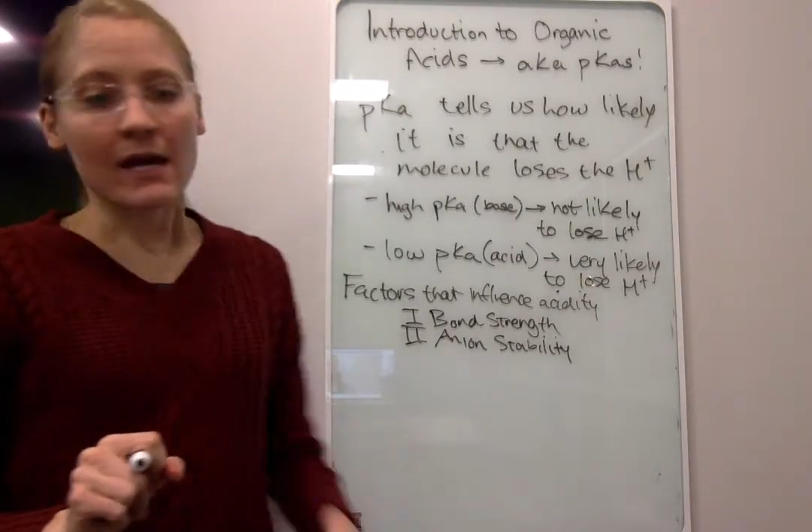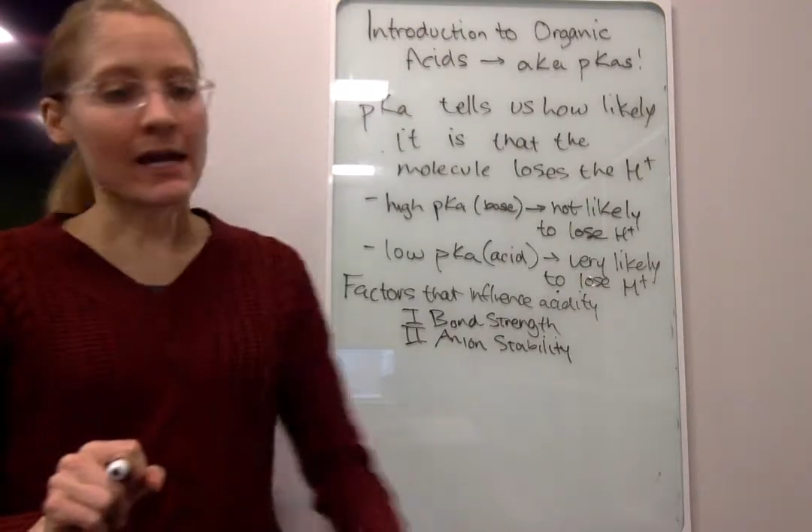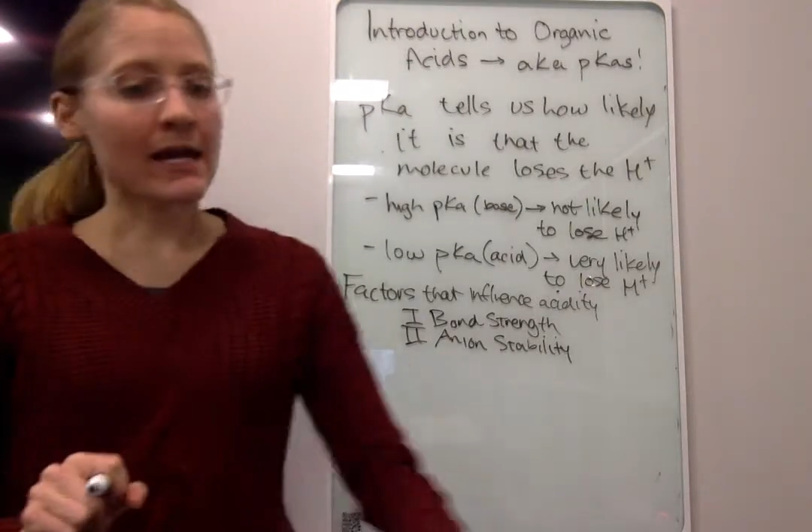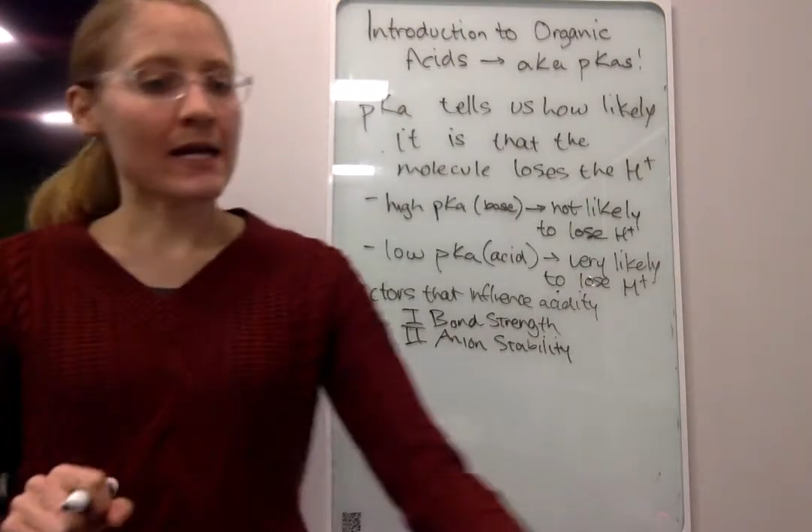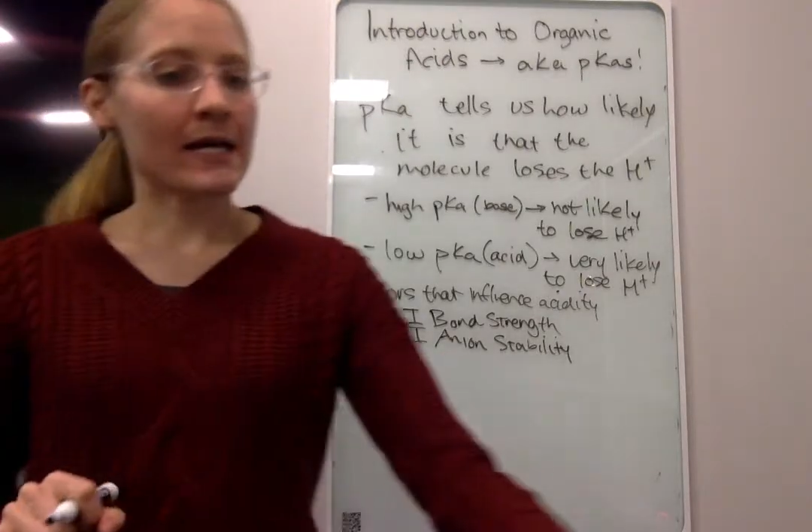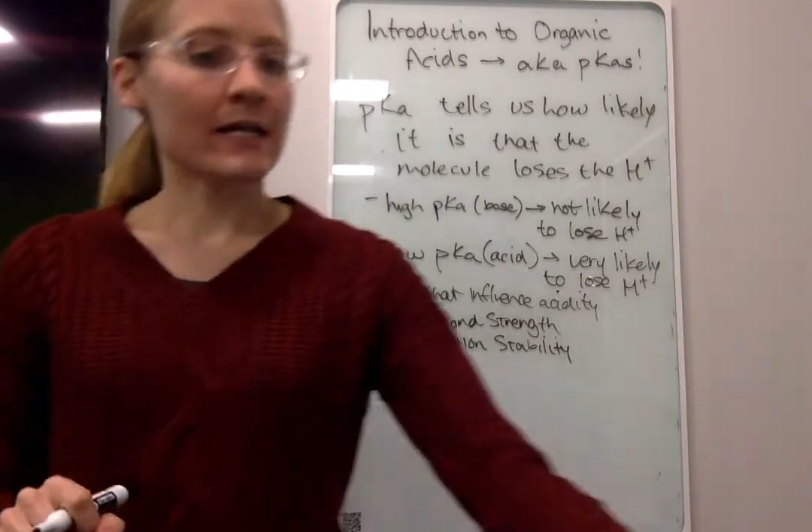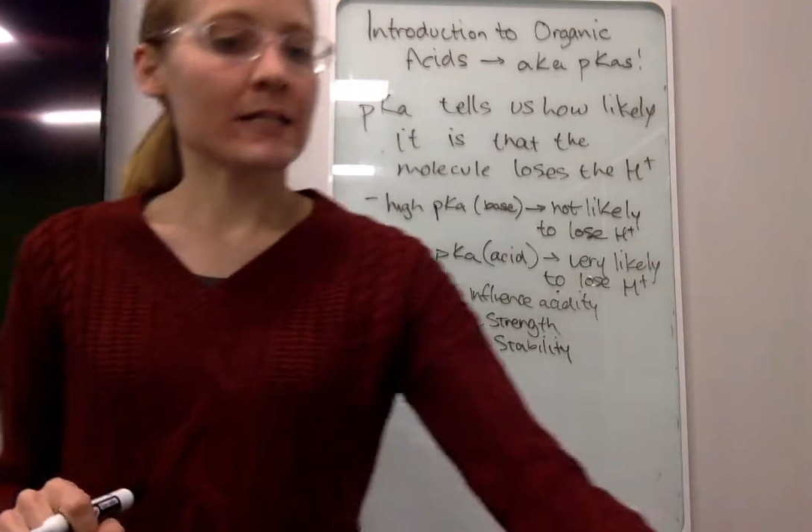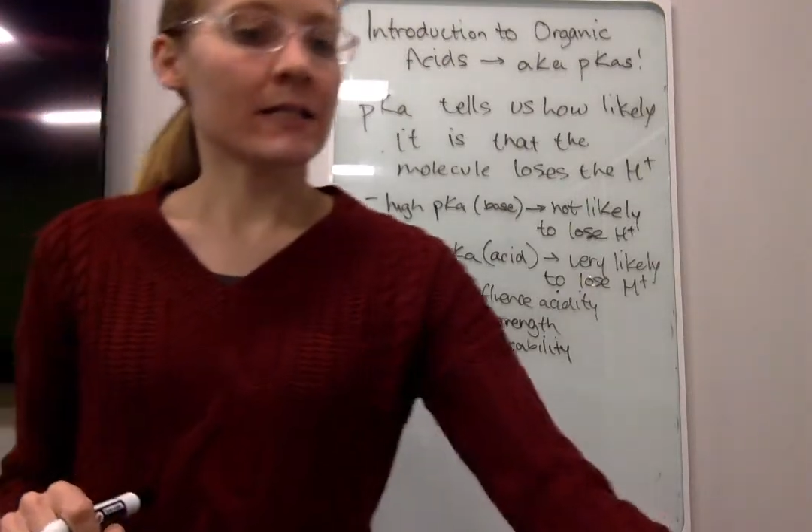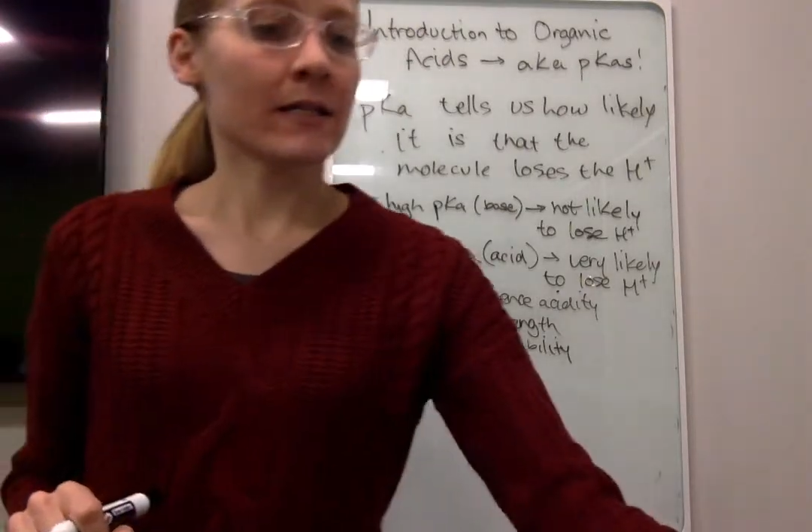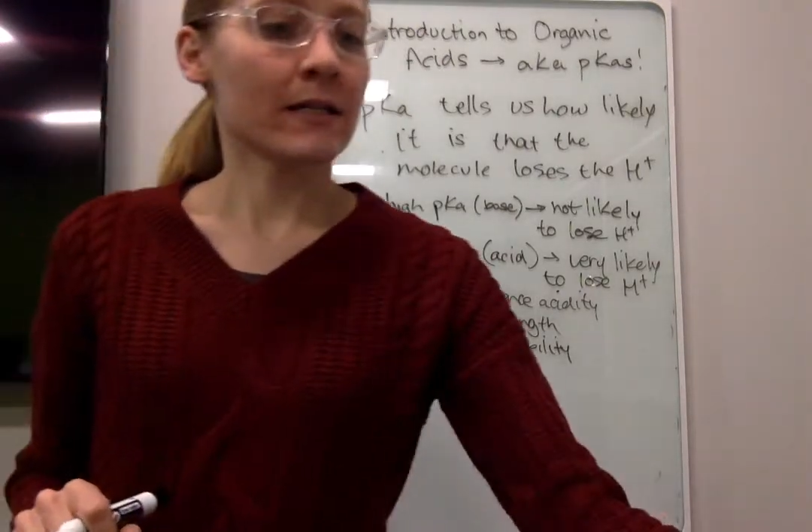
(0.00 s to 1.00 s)
And
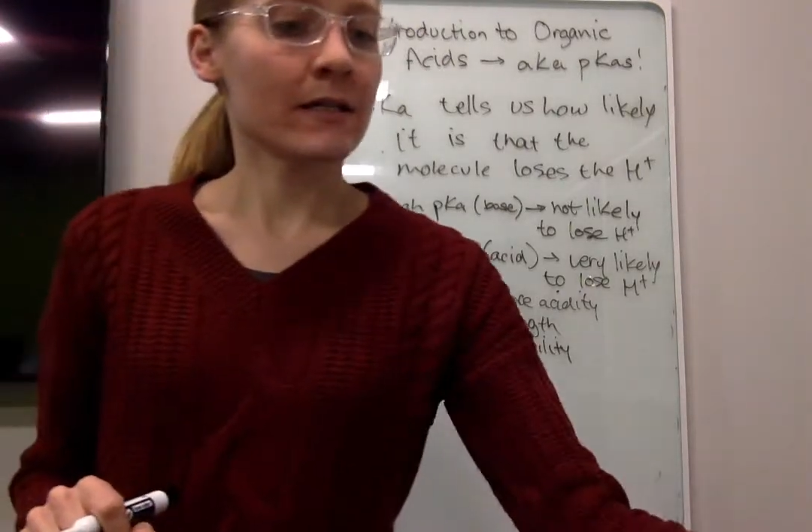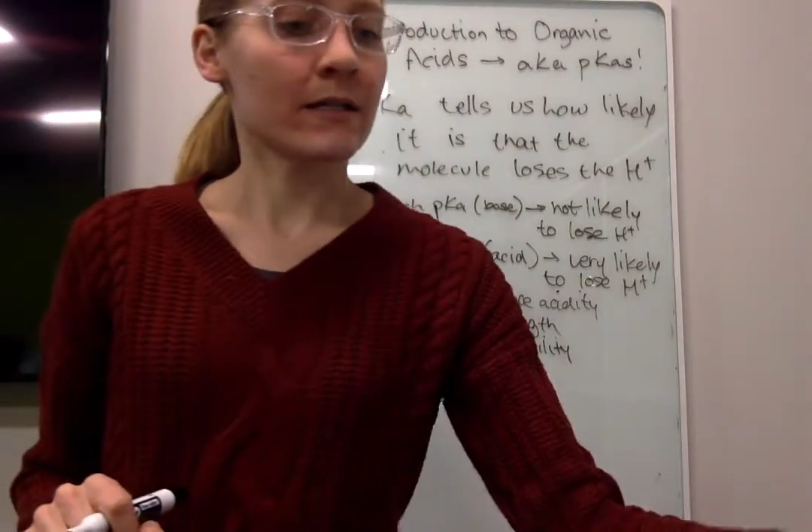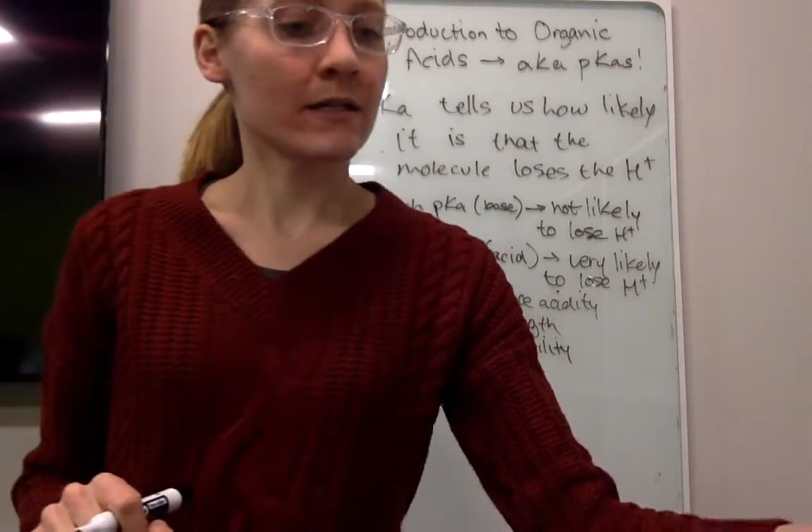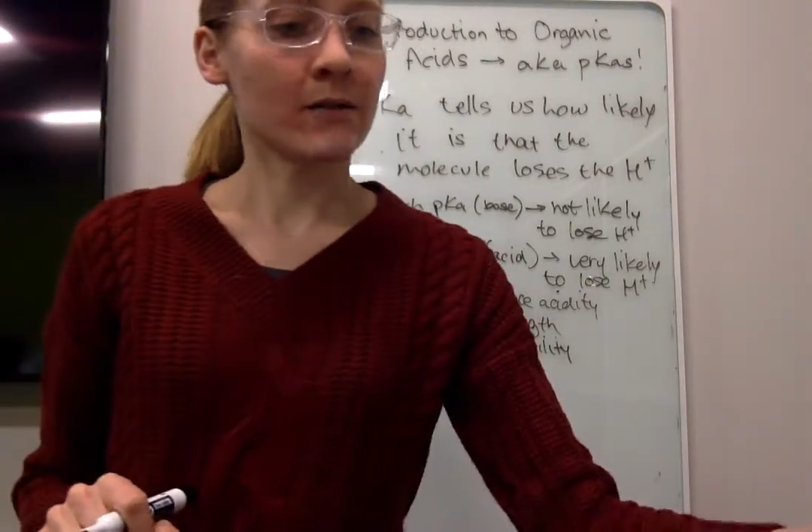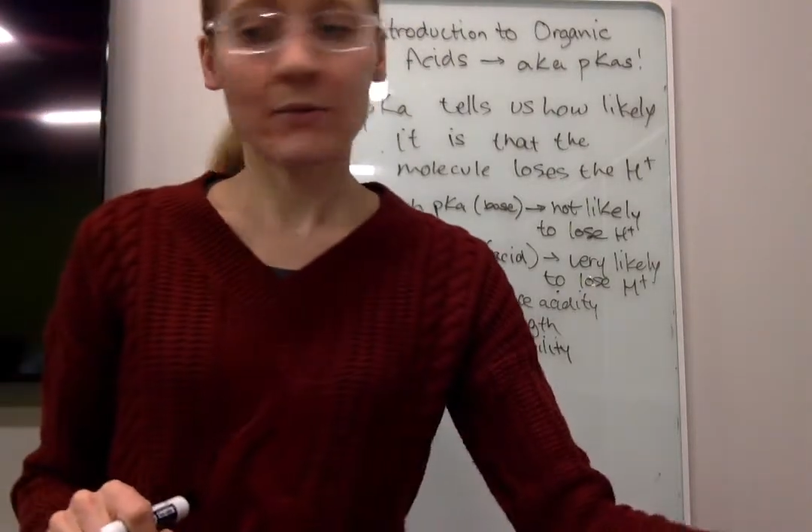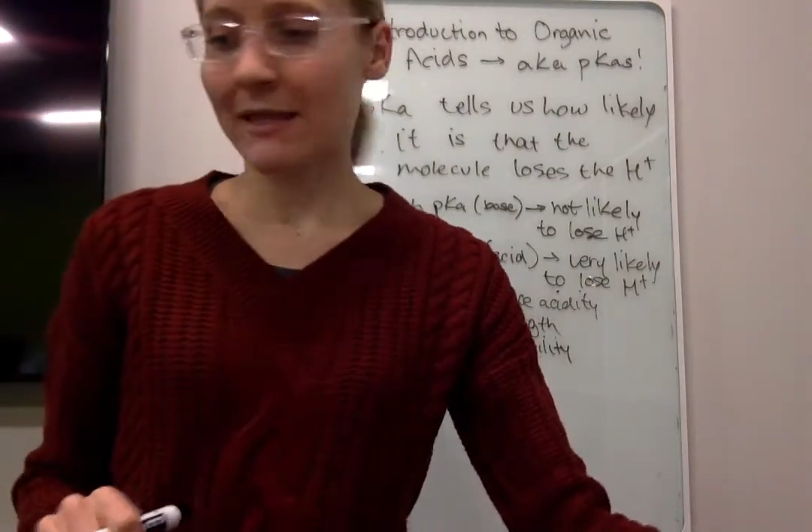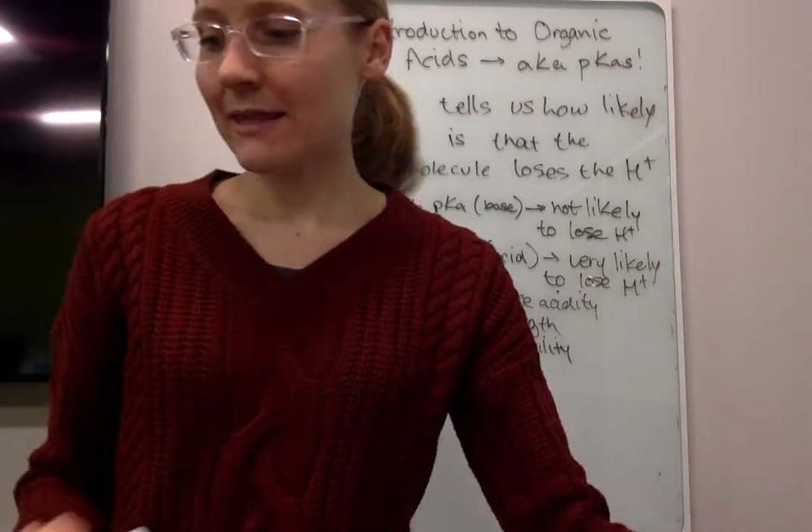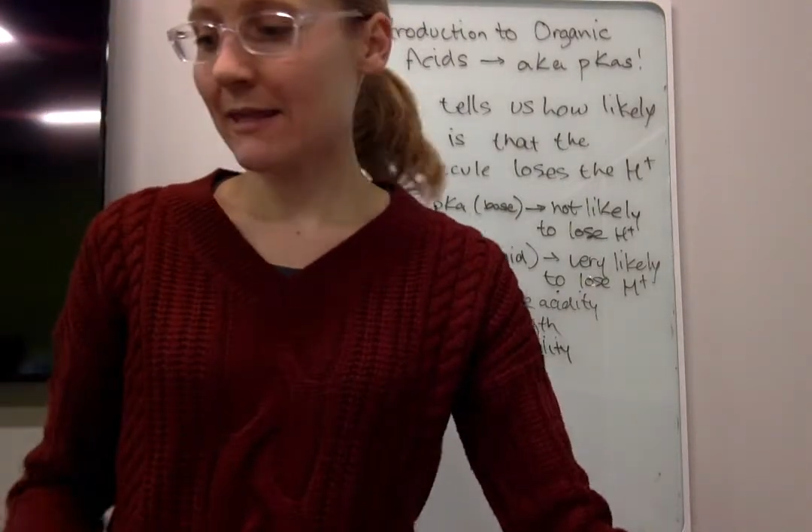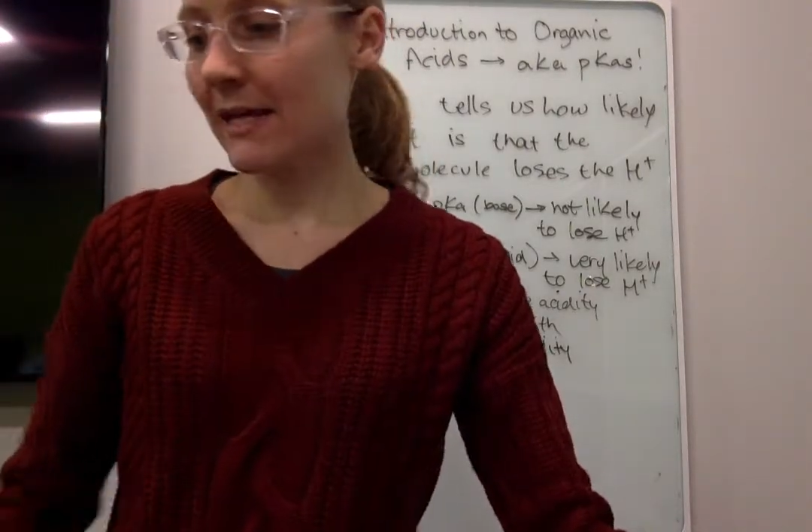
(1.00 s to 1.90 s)
with